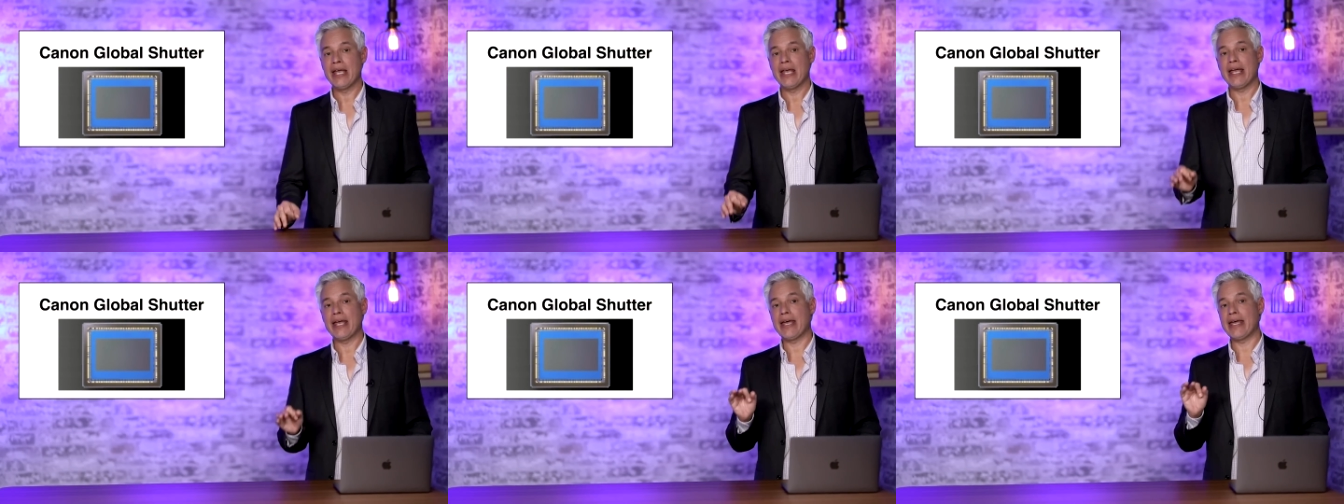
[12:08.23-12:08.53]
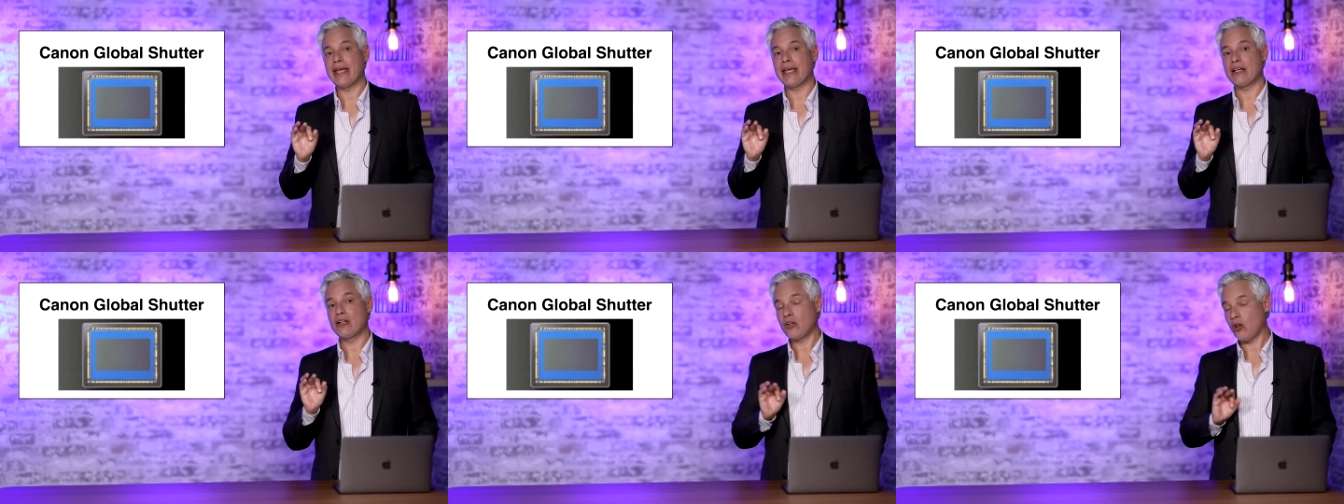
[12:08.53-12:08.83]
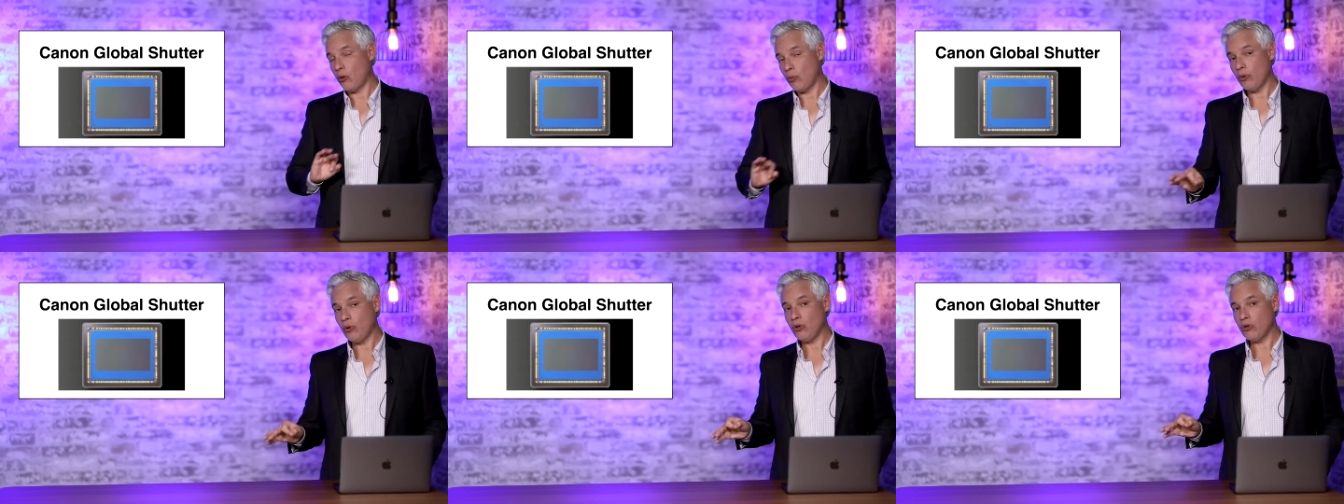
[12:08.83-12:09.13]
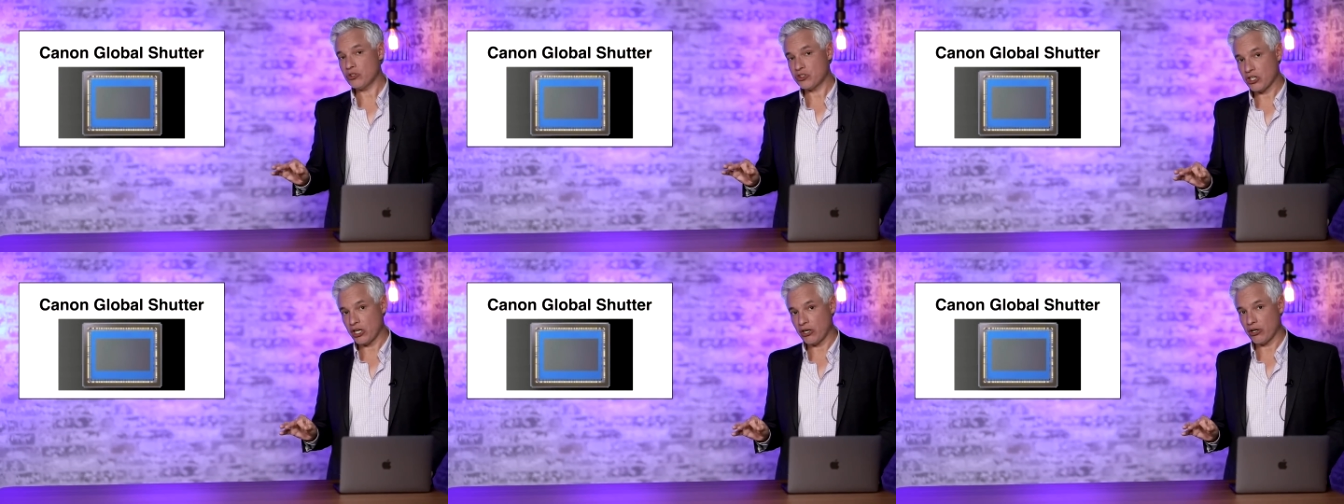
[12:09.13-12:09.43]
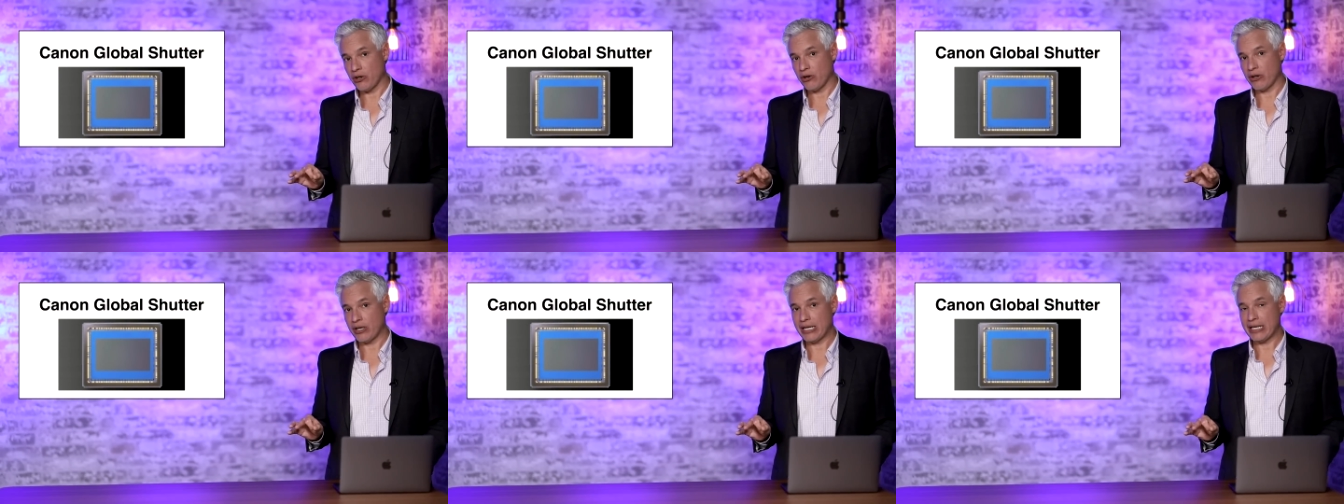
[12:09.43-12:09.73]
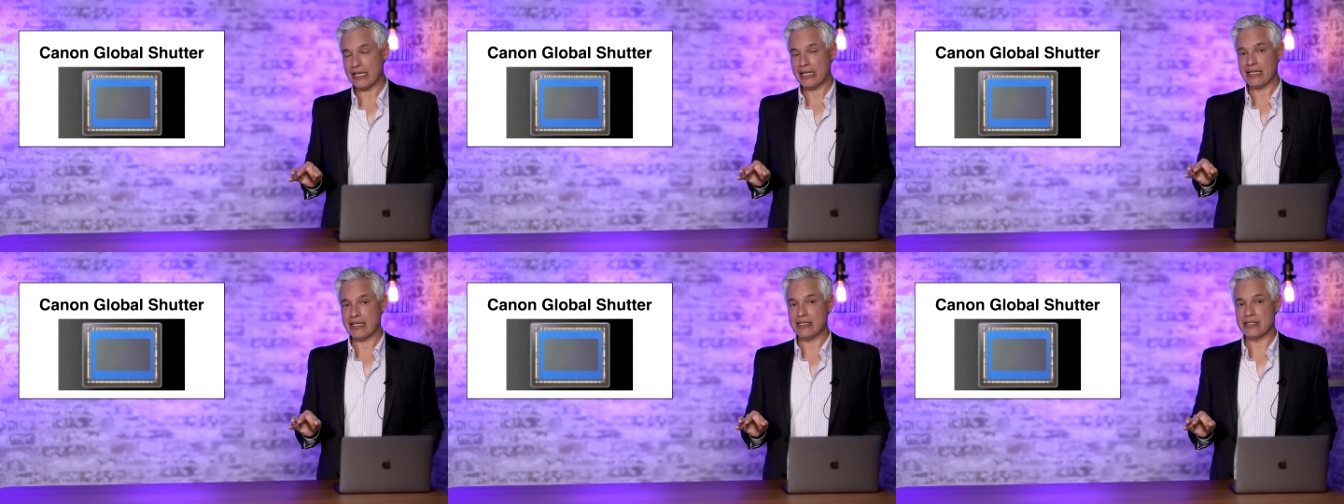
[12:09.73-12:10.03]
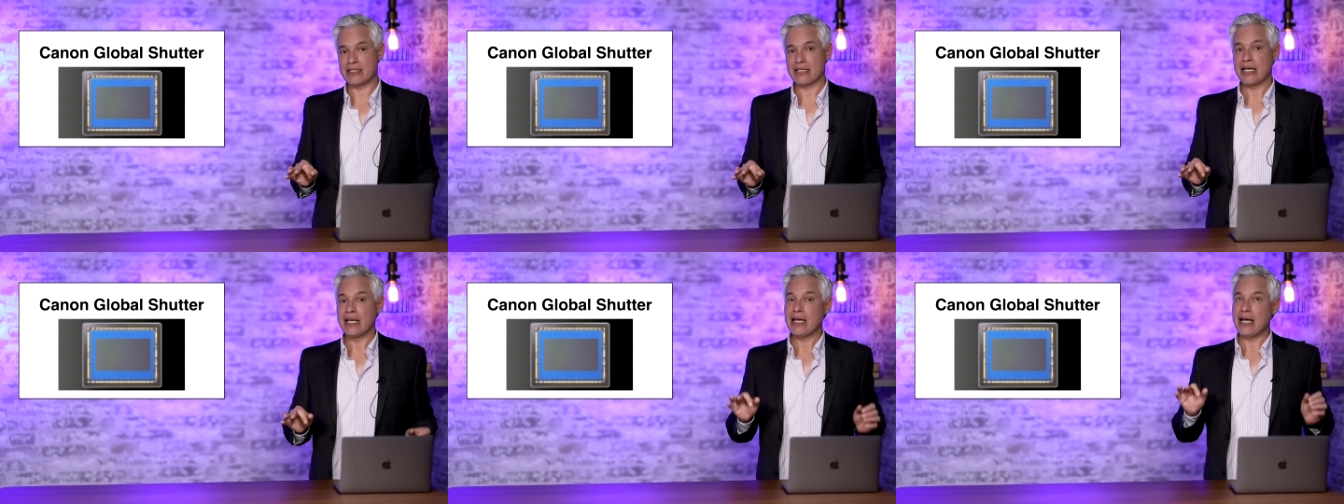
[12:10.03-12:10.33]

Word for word: A global shutter is